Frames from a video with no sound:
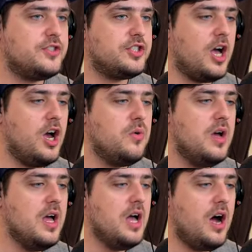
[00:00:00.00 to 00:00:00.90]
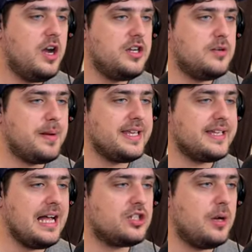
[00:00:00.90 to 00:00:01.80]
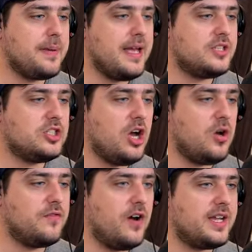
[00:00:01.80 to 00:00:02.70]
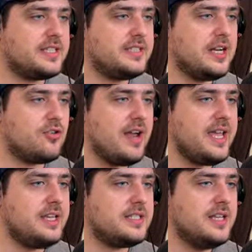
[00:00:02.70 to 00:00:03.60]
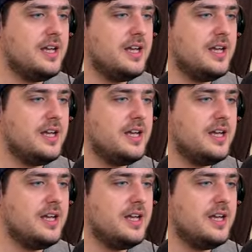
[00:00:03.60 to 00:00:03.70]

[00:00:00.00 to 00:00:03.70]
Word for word: So I need to play catch-up here. So if I accelerate...